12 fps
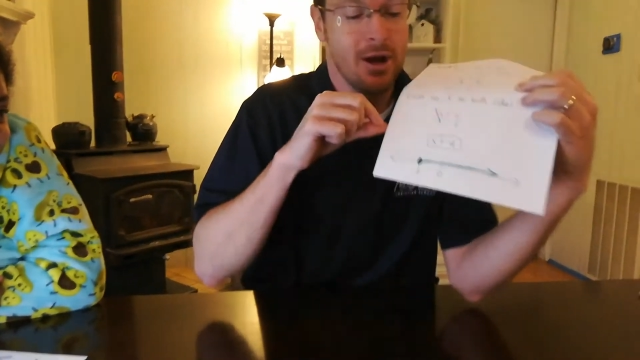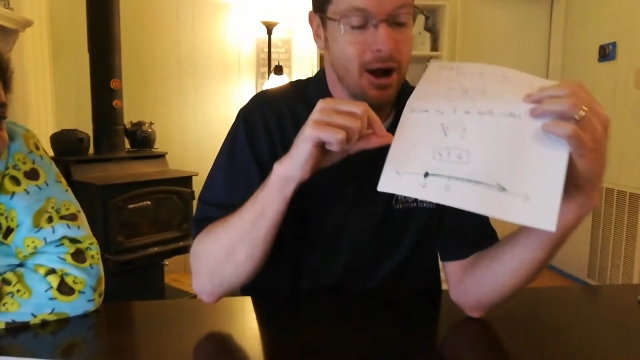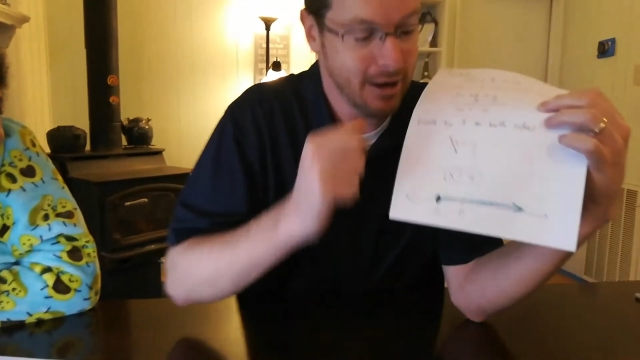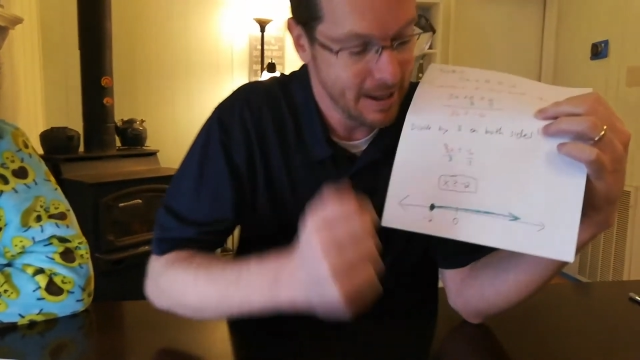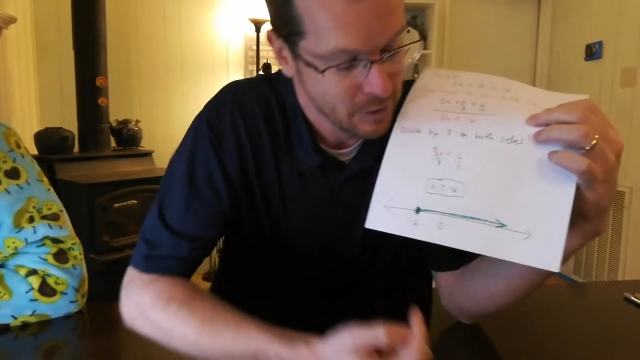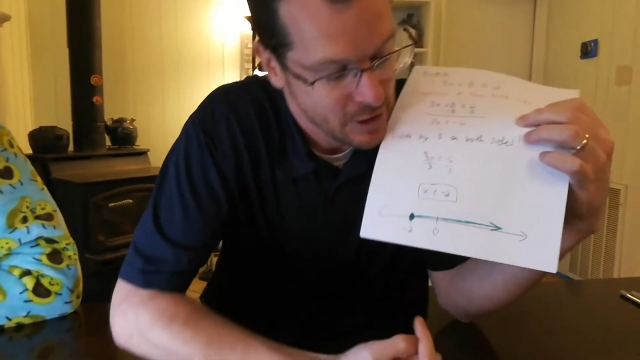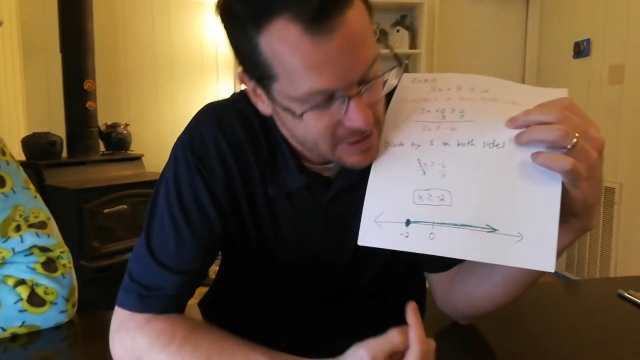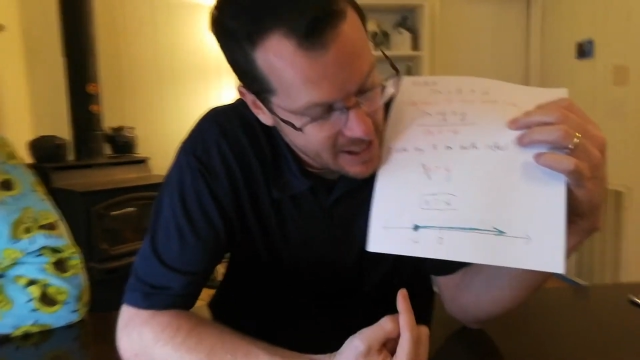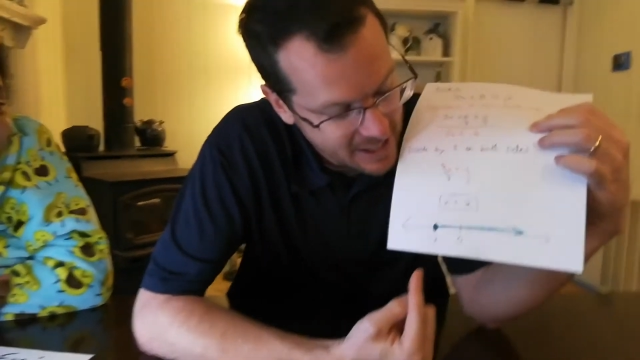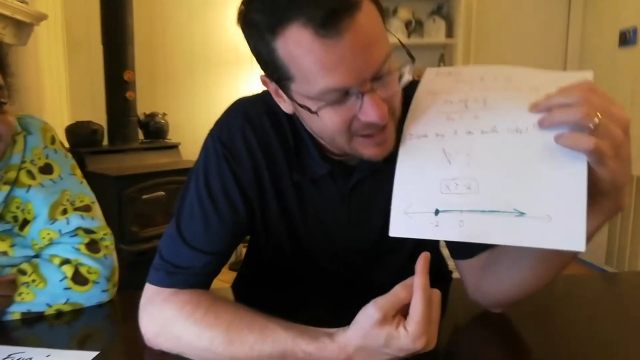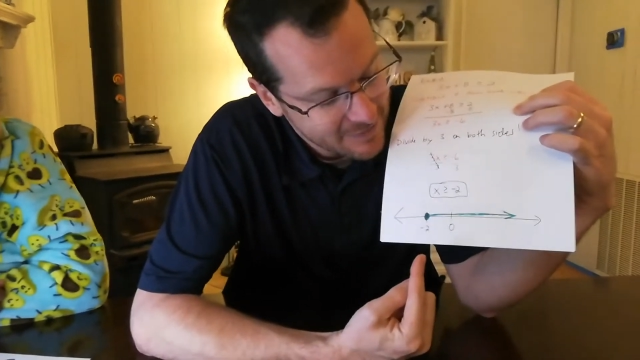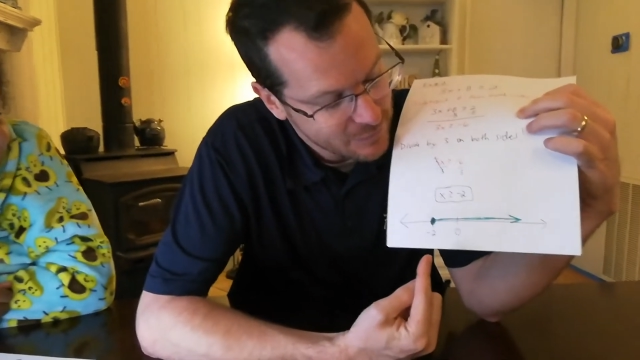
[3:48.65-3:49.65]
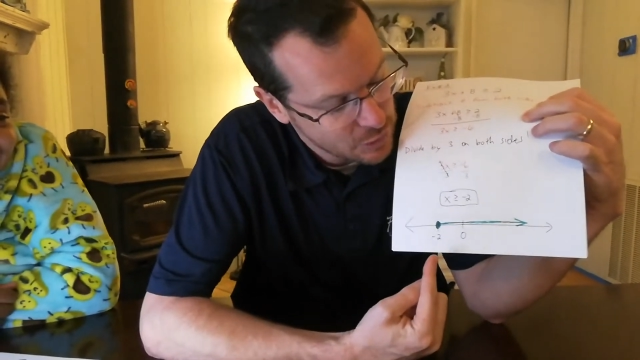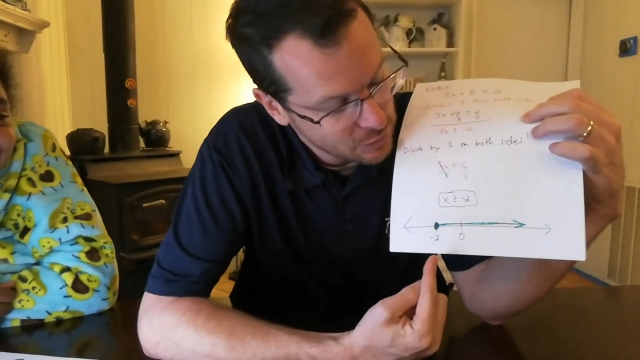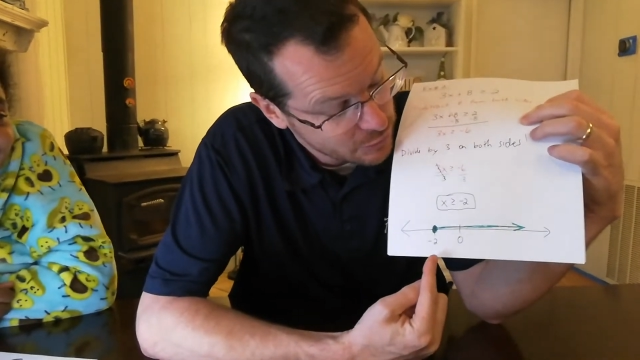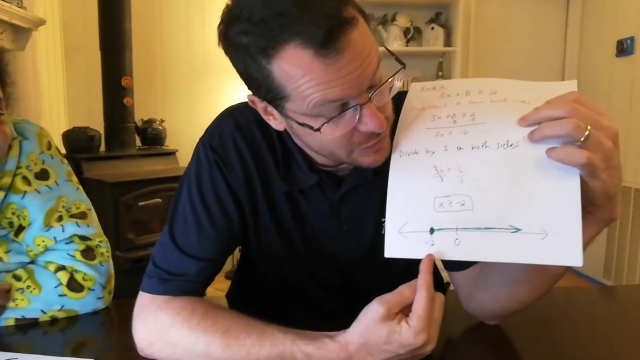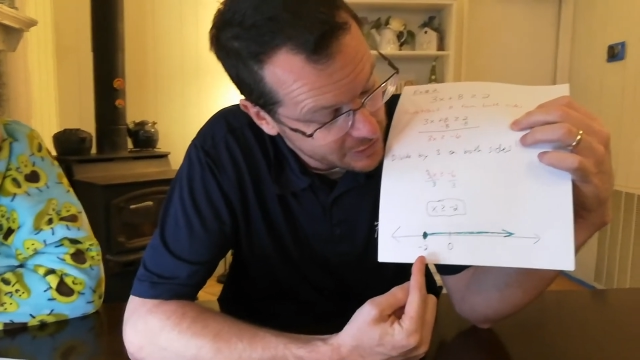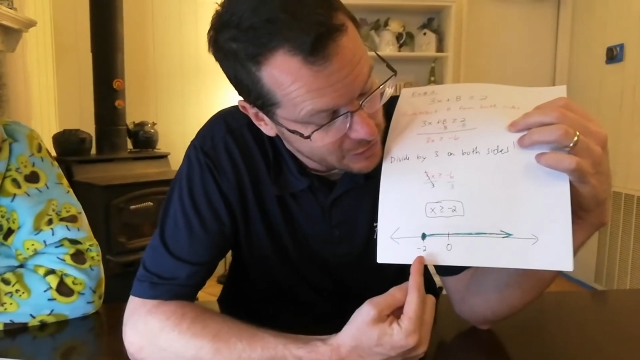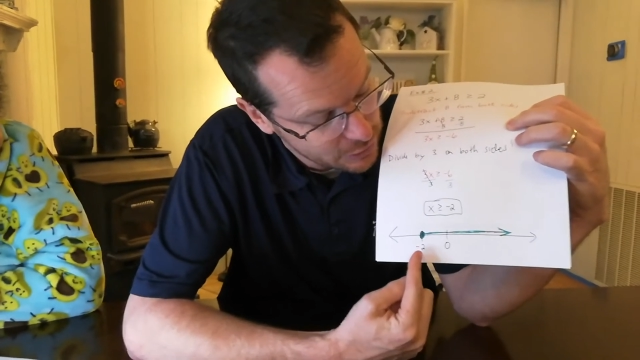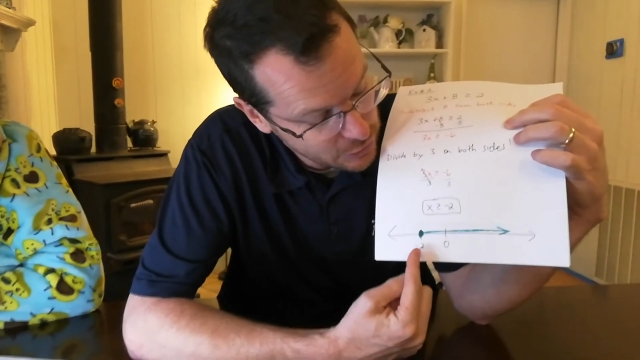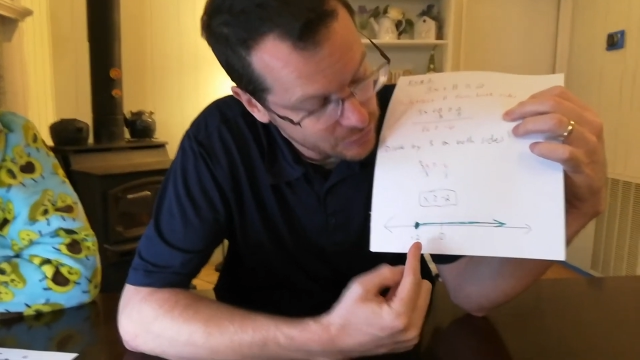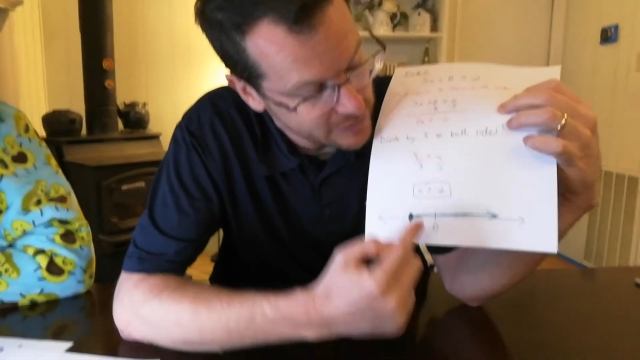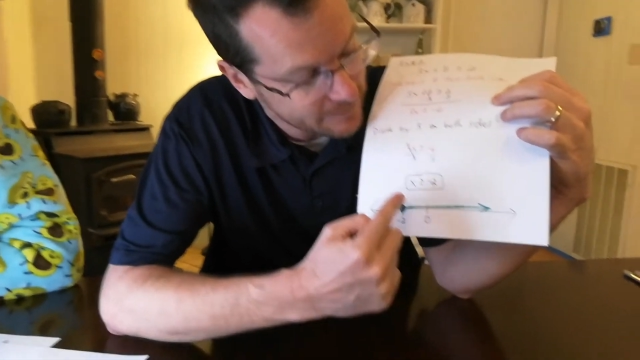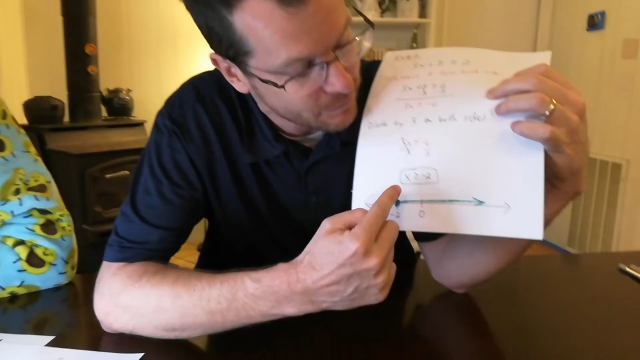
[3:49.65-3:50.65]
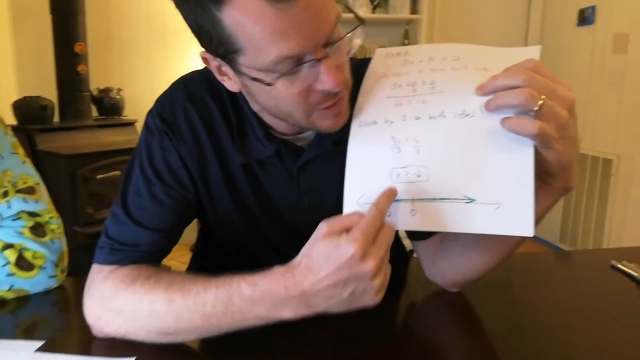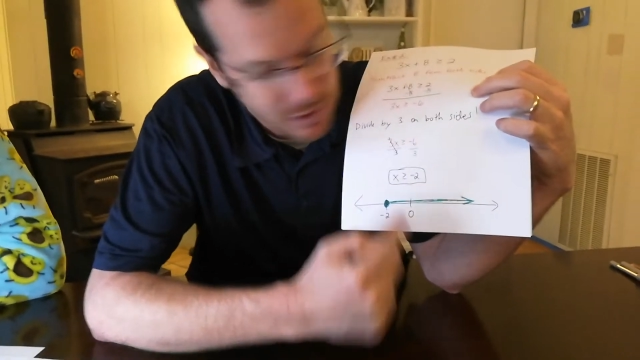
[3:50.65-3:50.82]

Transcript: All right, negative 2 is included.